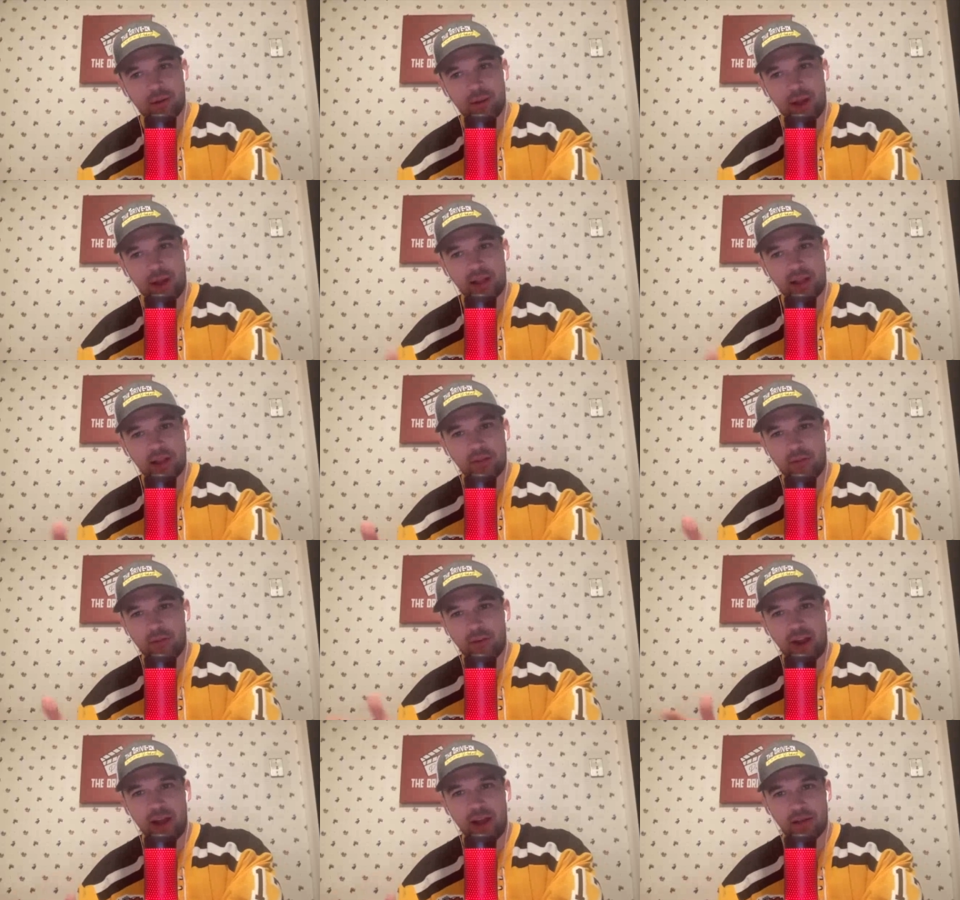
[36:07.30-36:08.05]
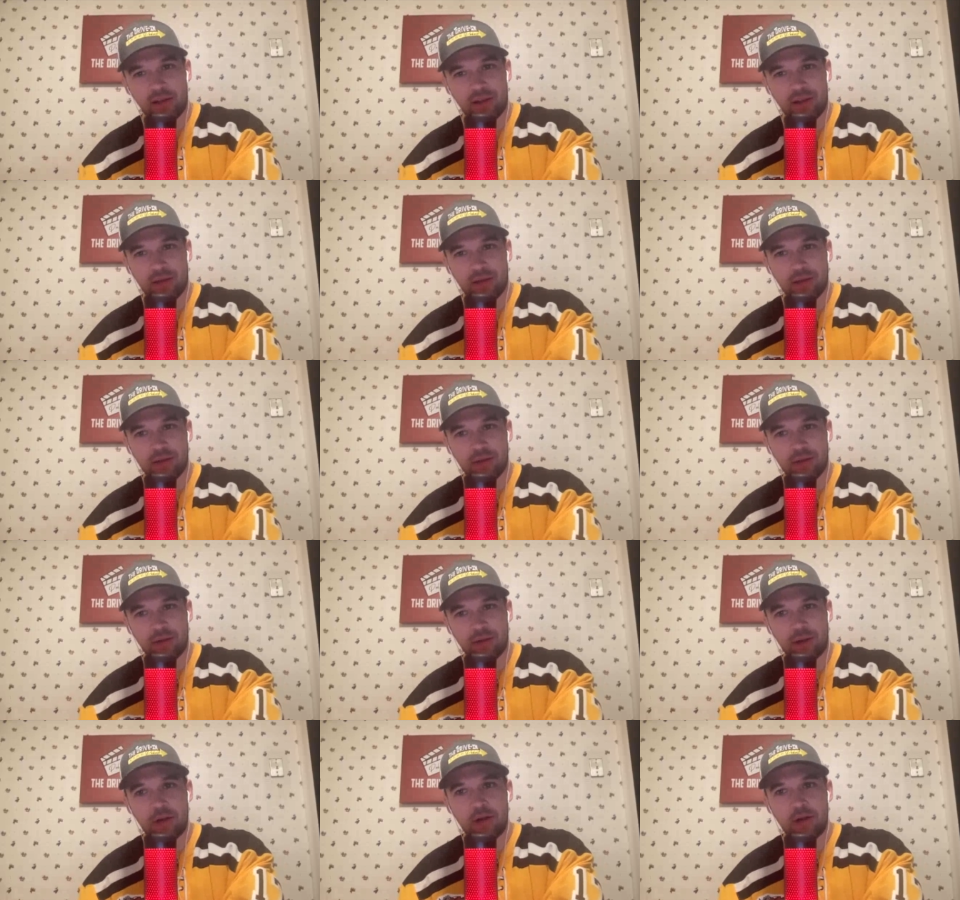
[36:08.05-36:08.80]
at the finale?
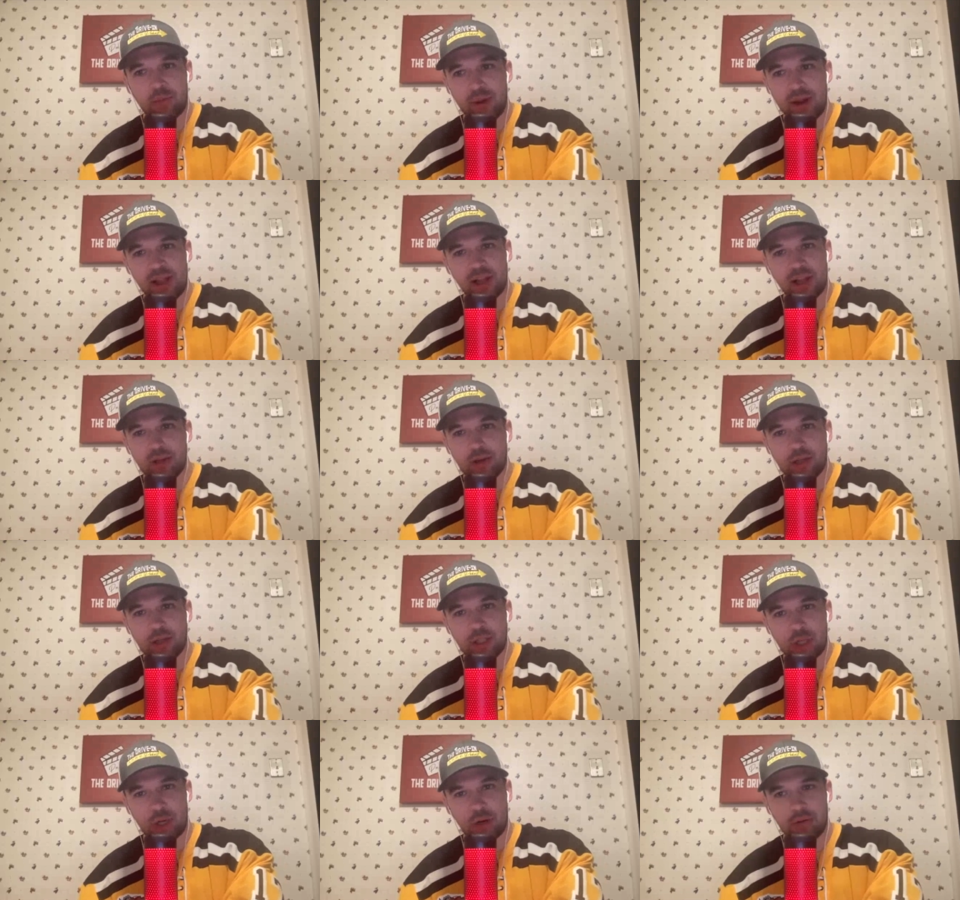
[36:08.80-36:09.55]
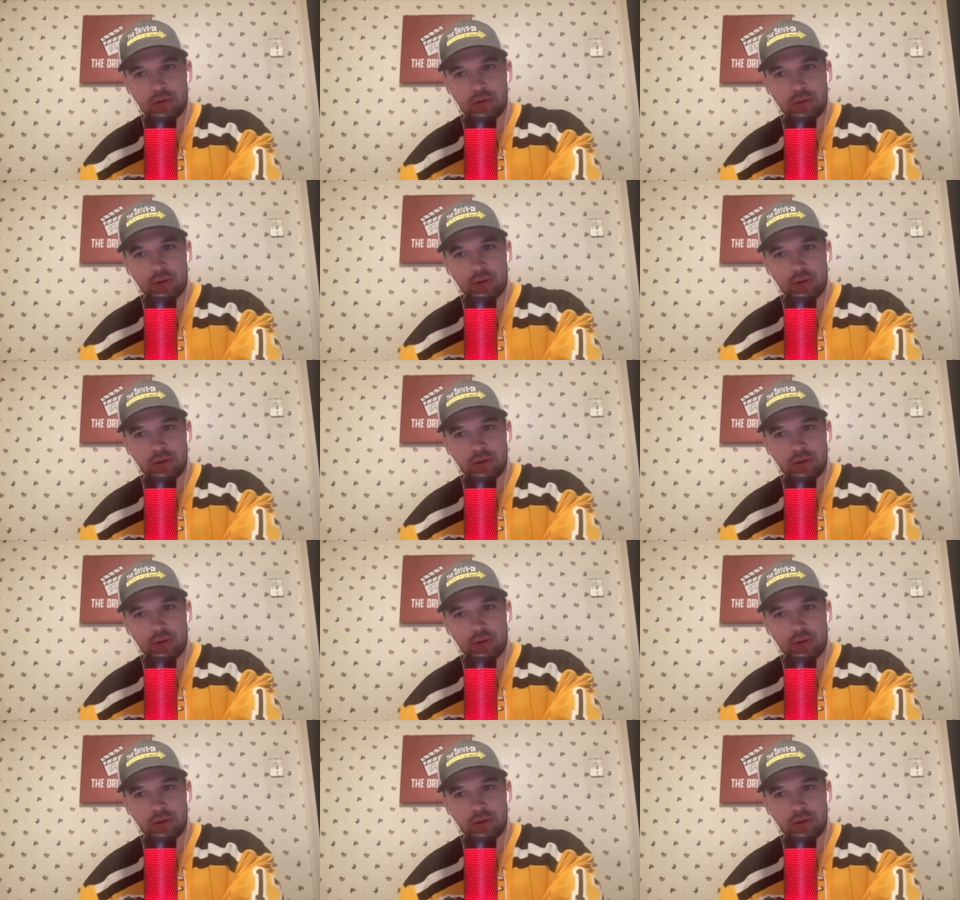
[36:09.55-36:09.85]
Exactly. you explain that yeah. to us, Bill?